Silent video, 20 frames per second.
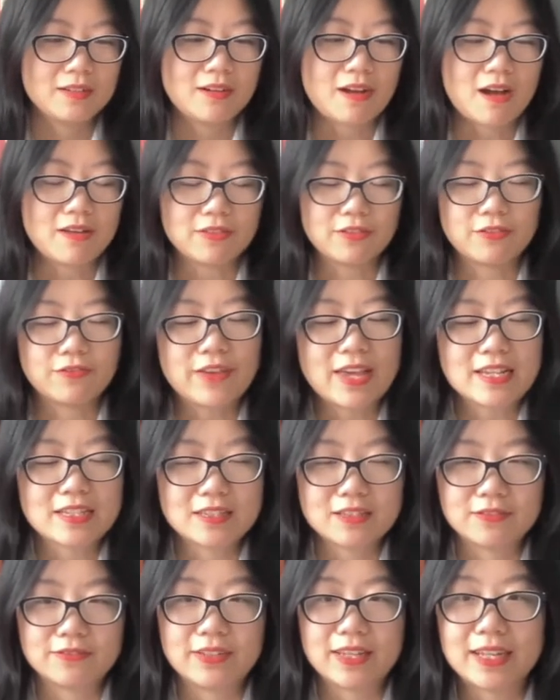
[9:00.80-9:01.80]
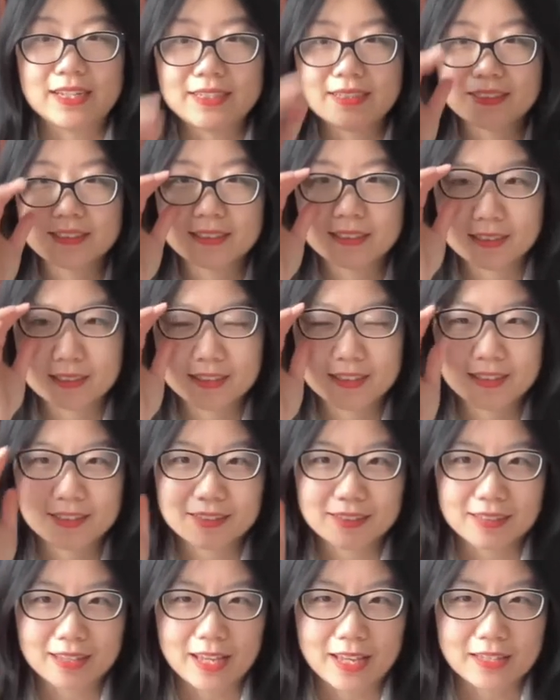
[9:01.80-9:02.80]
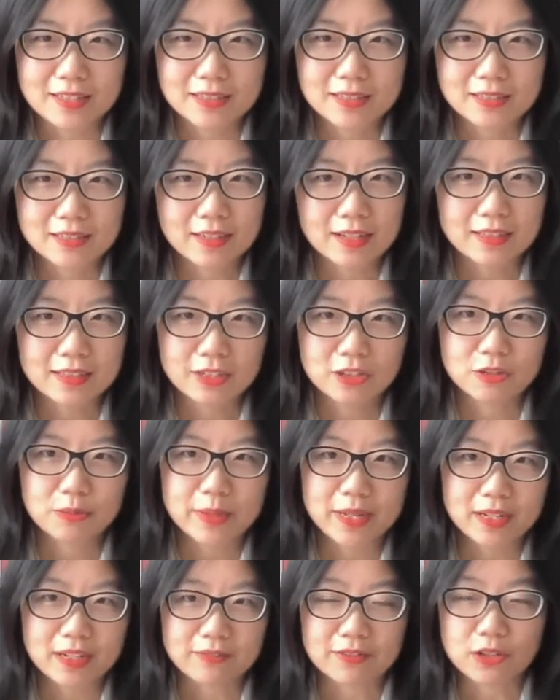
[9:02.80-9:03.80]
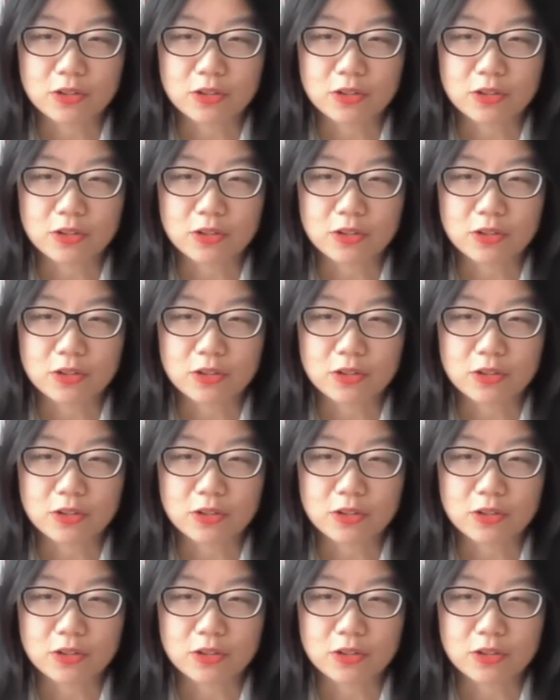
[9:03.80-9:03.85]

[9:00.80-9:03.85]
On the face of it, it's a little bit of a